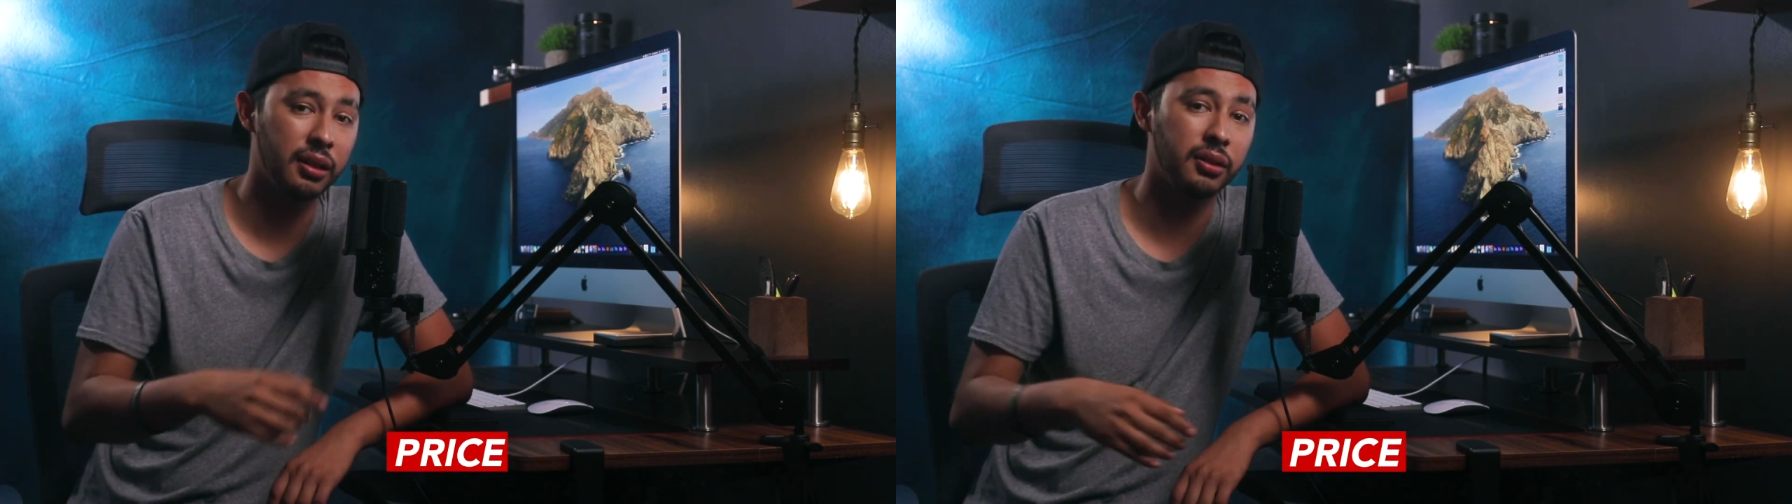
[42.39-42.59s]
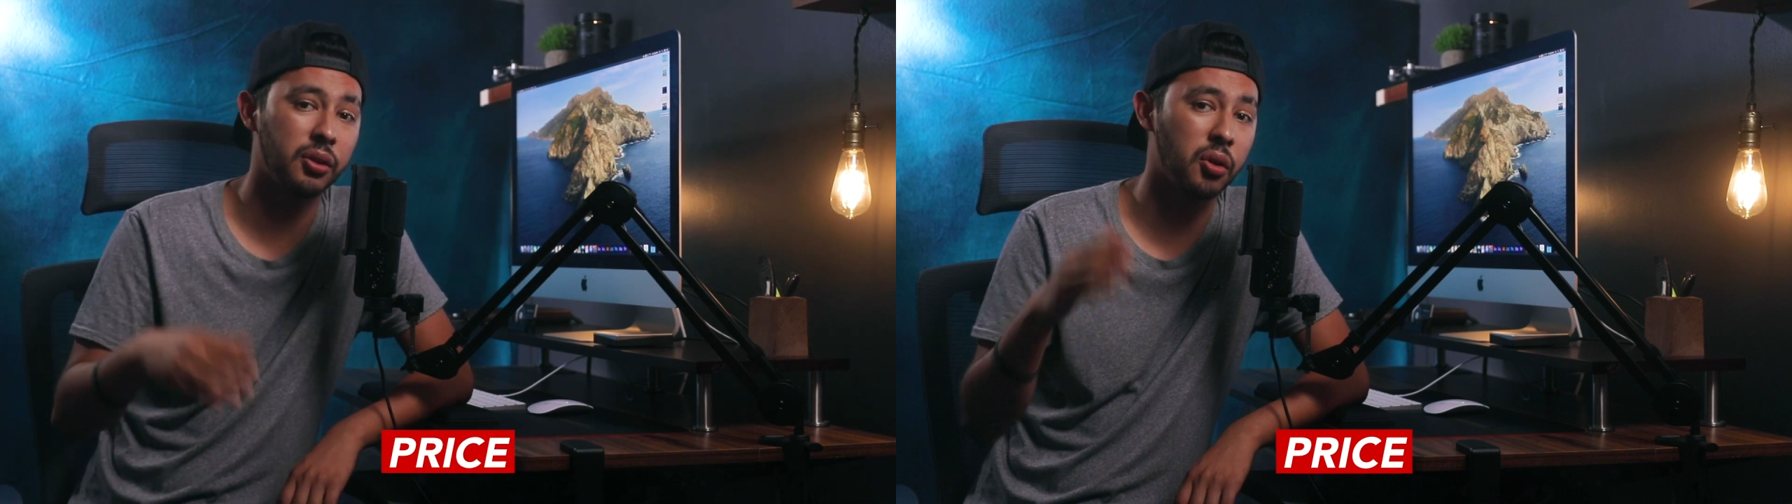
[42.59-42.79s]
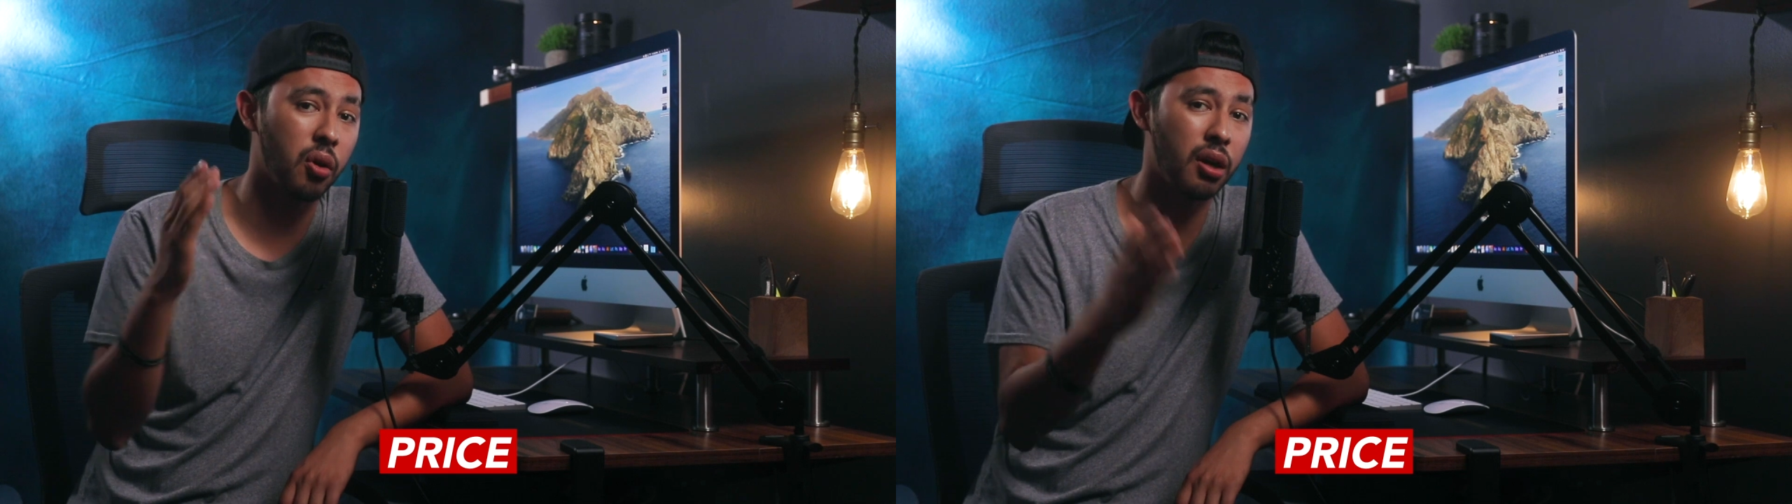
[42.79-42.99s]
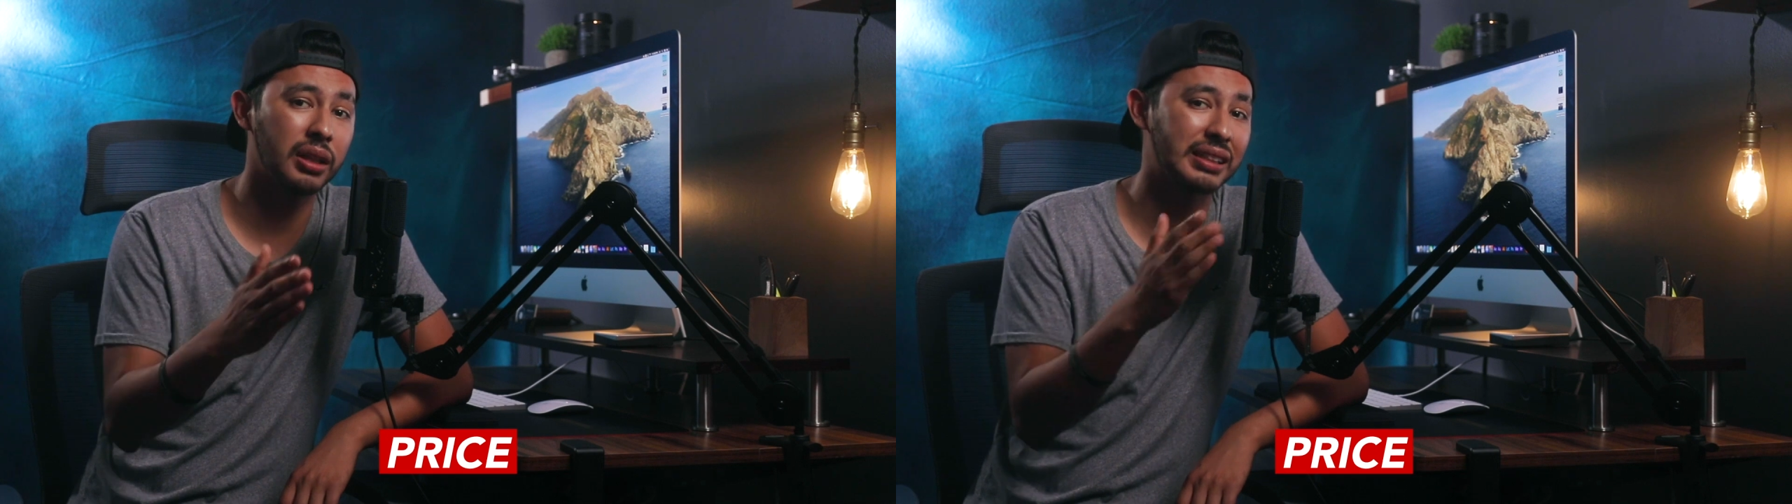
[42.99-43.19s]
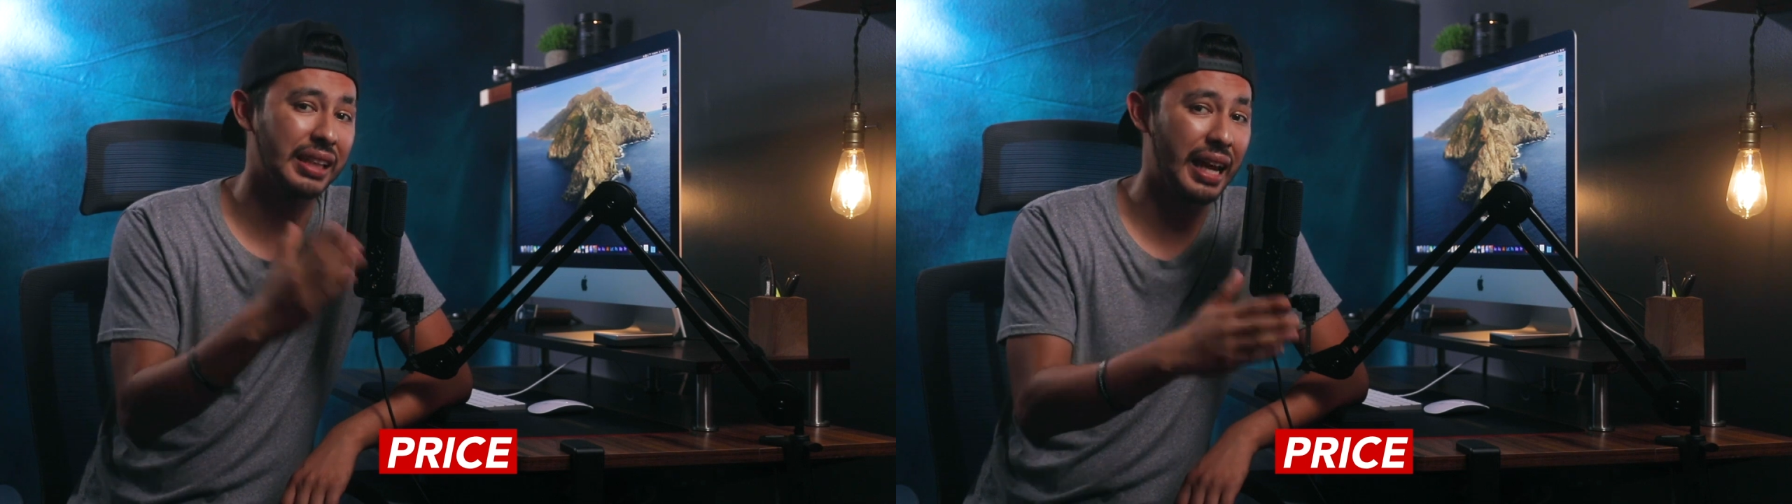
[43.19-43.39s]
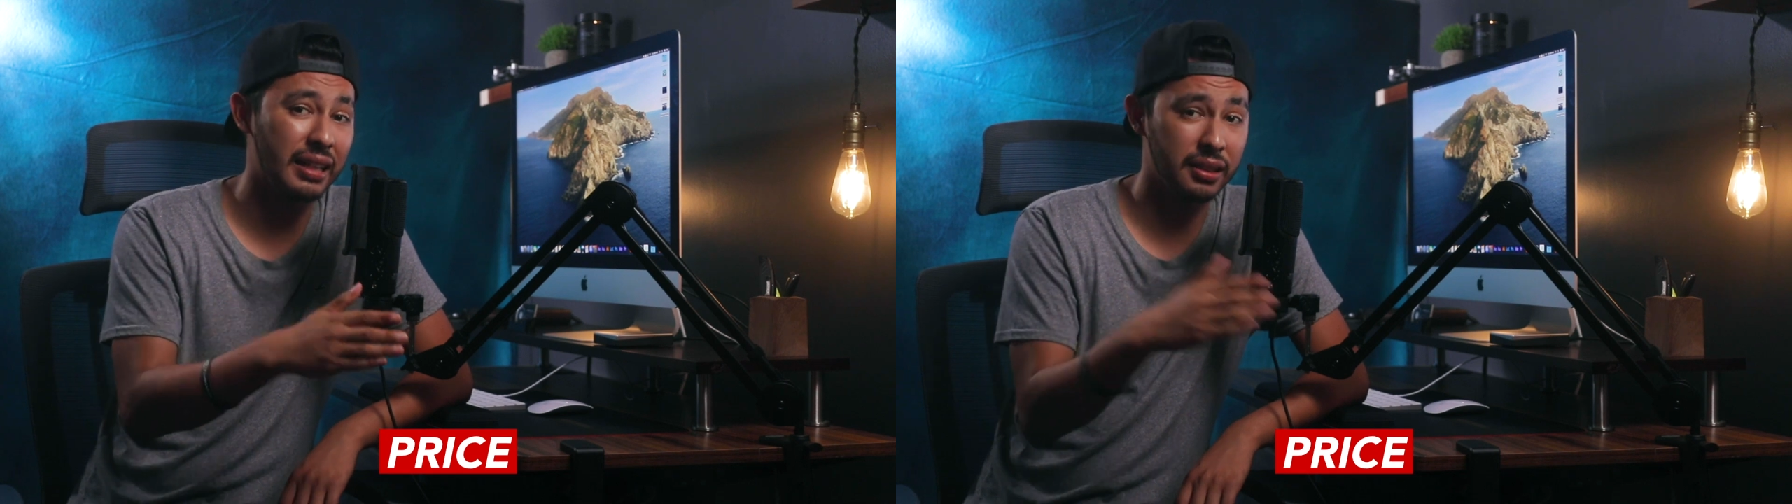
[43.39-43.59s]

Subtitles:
The Godox light